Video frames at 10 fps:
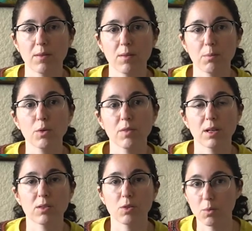moving
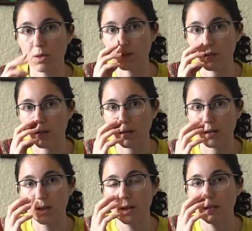us towards
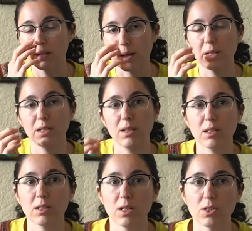our climate and
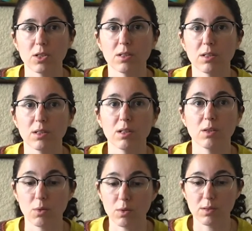ecological
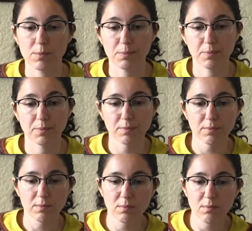goals.
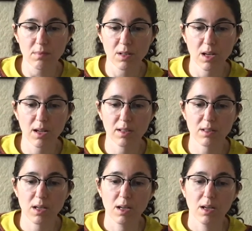
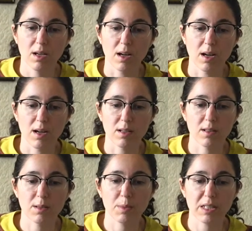And
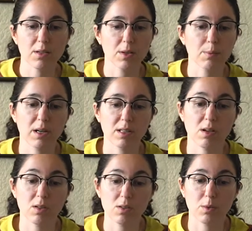the BC Green Party is
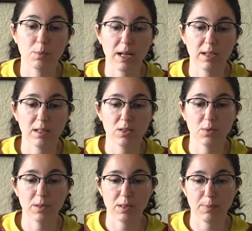also planning
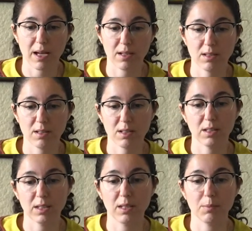to expand the
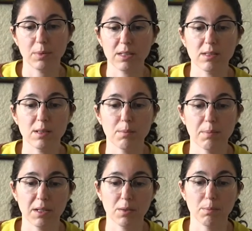Clean BC
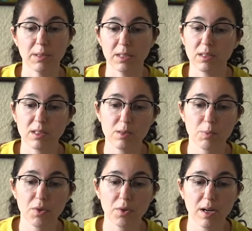Better Buildings
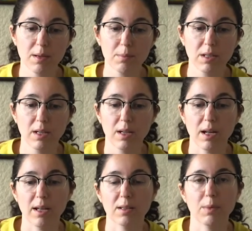program
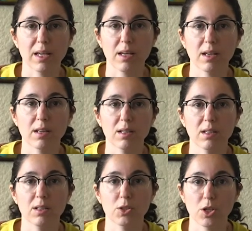and making it
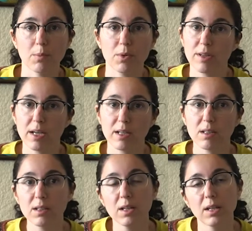a job
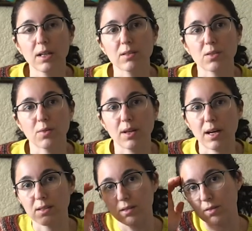creator. And so
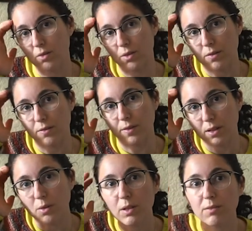that's sort of an
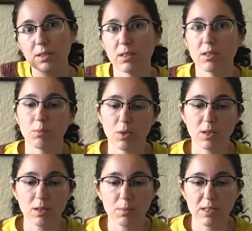equivalent in a more
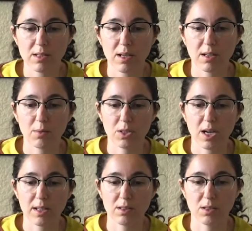urban setting, which
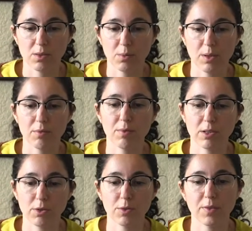has to do with
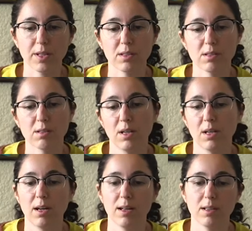retrofits
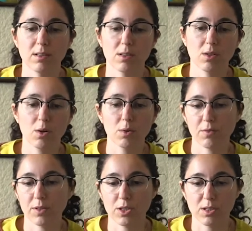and code
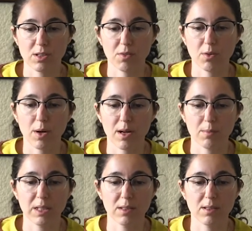efficiency
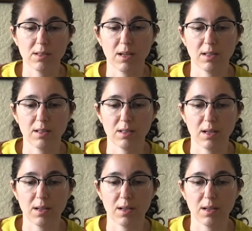requirements and